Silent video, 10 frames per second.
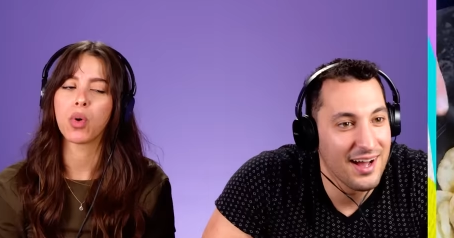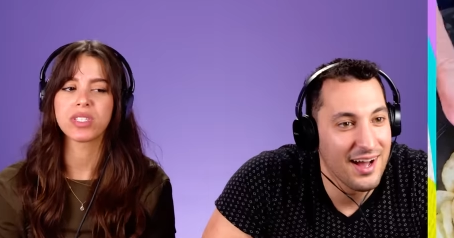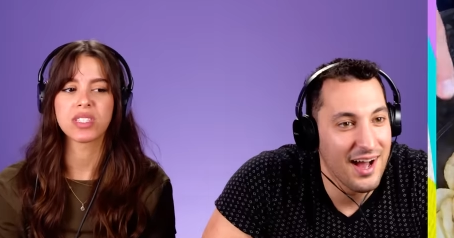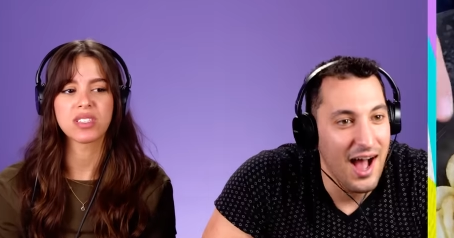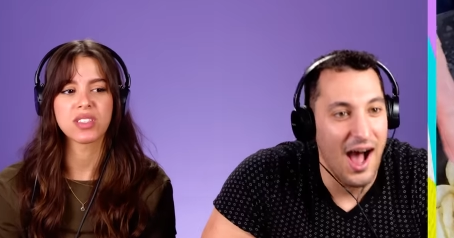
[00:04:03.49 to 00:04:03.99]

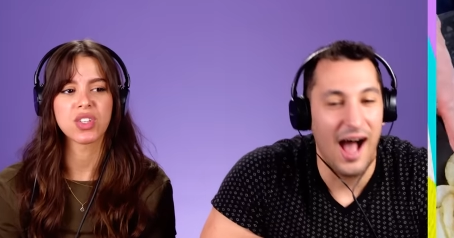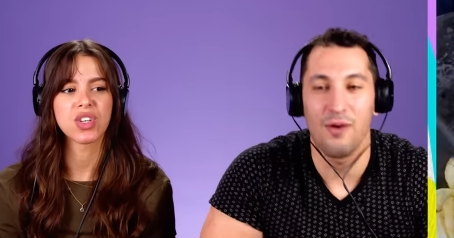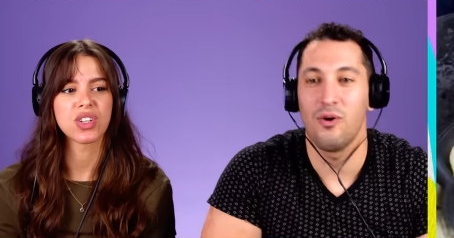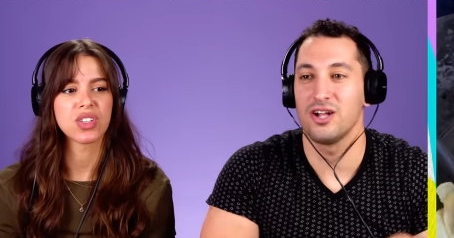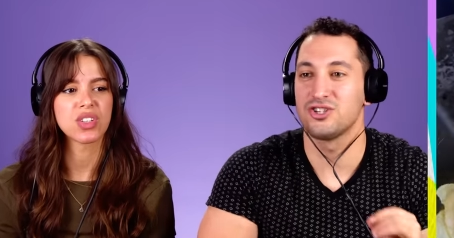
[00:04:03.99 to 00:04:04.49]
Speaker 1: Poison. Get them I
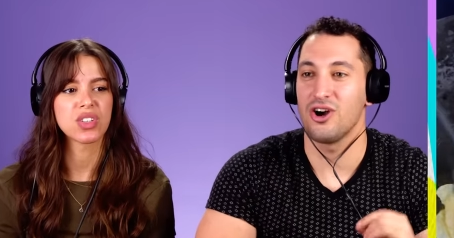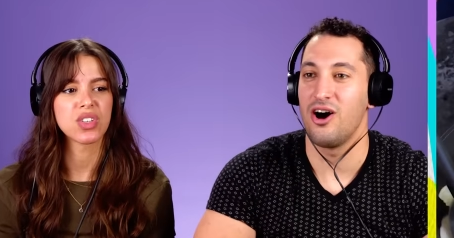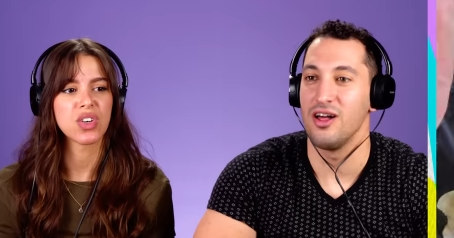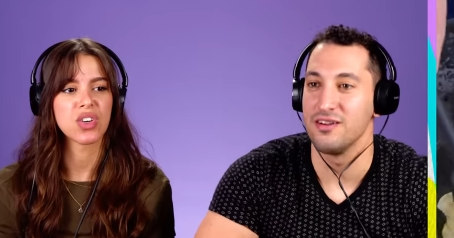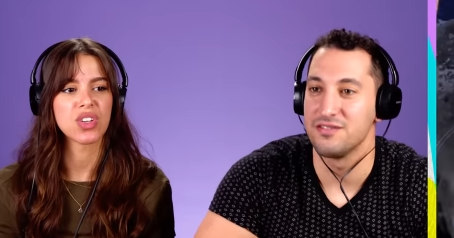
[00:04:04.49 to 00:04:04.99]
watch
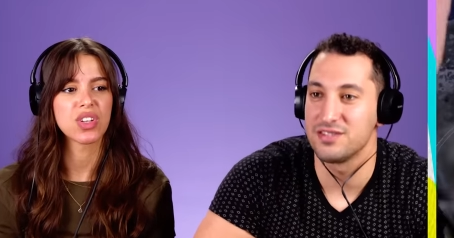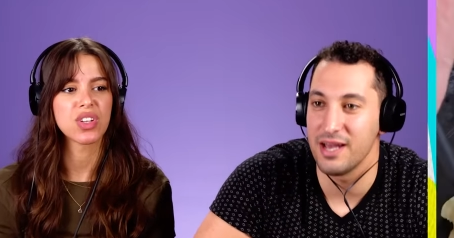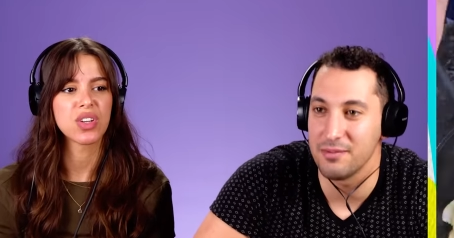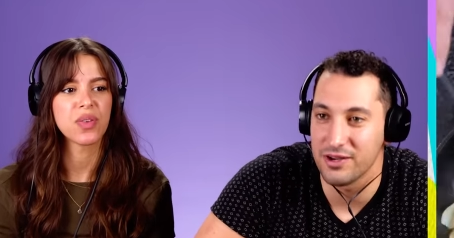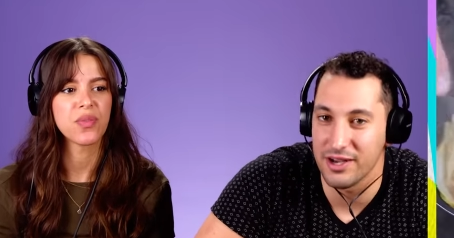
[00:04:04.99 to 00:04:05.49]
all of
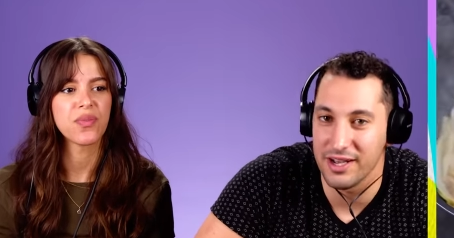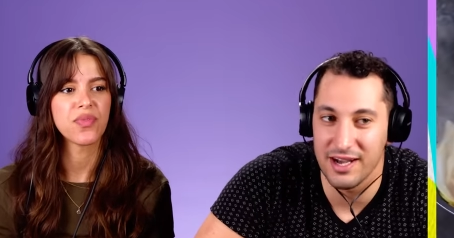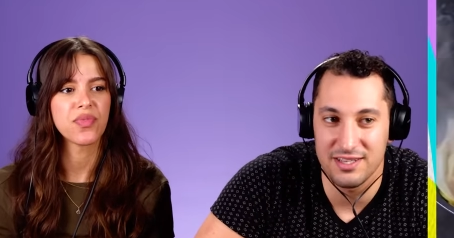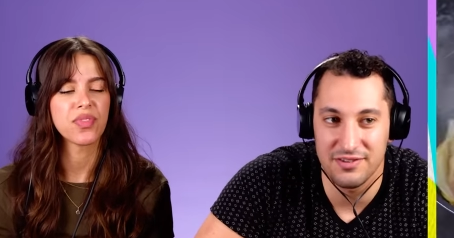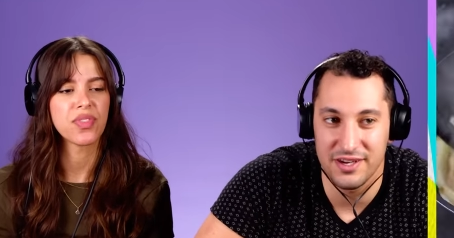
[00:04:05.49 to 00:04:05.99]
Sam the Cooking Guy's
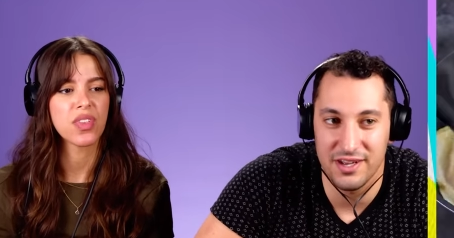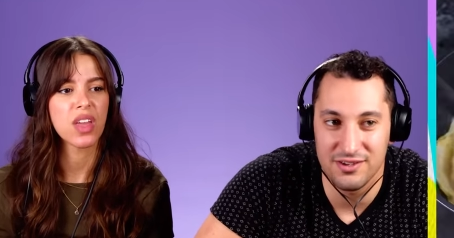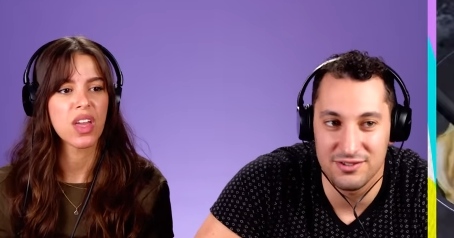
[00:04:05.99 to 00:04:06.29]
once videos.